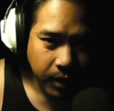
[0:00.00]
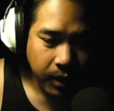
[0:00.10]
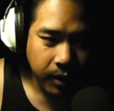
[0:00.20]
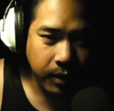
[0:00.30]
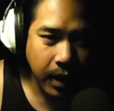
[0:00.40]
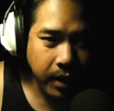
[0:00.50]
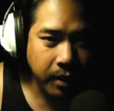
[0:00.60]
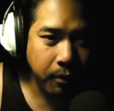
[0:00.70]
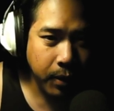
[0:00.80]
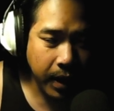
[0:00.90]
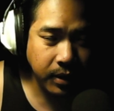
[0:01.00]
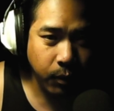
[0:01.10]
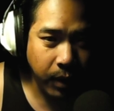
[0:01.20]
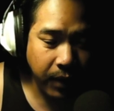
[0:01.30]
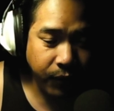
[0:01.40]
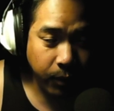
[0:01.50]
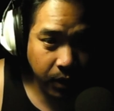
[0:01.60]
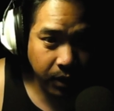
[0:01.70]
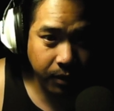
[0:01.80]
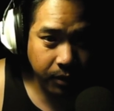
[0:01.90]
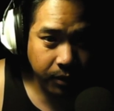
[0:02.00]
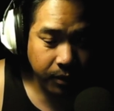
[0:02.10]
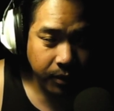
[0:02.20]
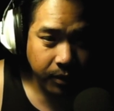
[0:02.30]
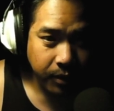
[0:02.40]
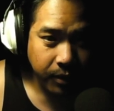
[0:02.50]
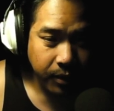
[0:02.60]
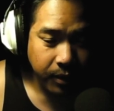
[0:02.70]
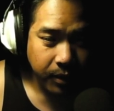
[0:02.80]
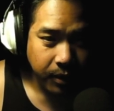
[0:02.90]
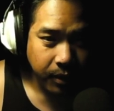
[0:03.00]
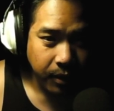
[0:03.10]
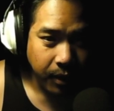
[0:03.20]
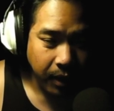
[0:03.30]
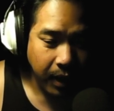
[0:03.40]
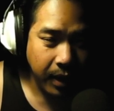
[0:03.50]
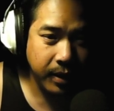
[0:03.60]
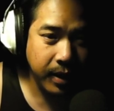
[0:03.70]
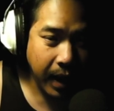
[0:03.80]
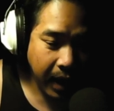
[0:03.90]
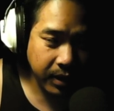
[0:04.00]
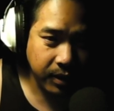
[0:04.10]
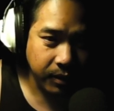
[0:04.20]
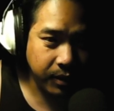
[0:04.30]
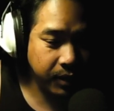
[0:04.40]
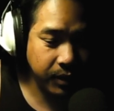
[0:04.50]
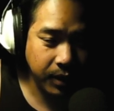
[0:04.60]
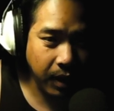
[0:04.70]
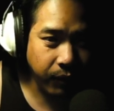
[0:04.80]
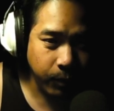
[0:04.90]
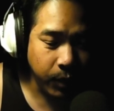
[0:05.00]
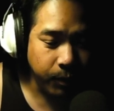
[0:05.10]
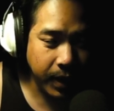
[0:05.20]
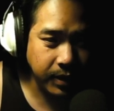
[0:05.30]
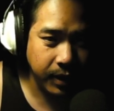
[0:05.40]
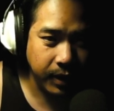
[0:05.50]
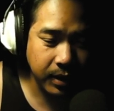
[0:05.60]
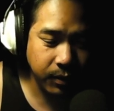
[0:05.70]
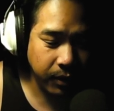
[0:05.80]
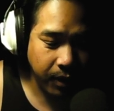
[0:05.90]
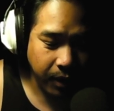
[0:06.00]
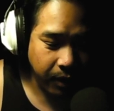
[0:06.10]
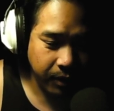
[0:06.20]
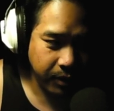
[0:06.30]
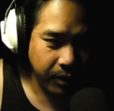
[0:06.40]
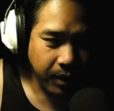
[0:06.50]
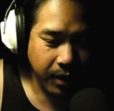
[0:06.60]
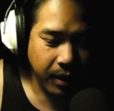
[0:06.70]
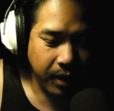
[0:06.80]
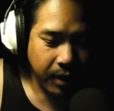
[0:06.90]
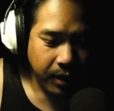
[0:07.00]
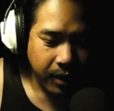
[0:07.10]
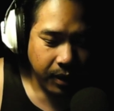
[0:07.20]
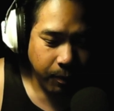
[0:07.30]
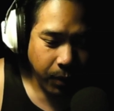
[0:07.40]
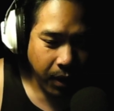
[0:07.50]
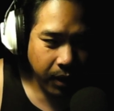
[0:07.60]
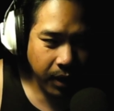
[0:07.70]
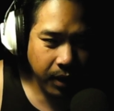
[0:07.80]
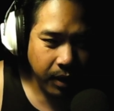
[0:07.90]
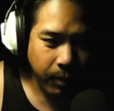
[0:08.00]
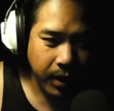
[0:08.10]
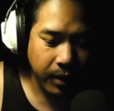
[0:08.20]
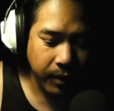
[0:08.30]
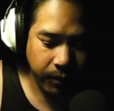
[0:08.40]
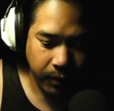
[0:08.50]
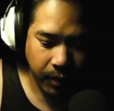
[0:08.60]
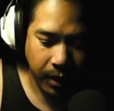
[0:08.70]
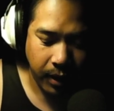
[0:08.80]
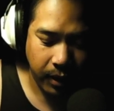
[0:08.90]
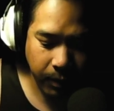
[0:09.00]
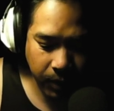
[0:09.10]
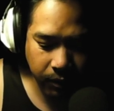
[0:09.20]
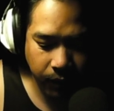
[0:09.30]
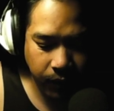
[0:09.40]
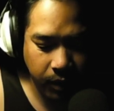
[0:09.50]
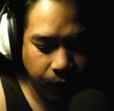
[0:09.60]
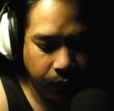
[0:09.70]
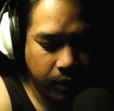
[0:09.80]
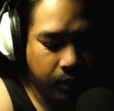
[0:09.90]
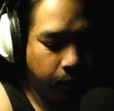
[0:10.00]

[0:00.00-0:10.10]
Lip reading: to take your rights away from you and tax you, to steal from you. Basically, that's what their party. I mean, all right. Let me review the first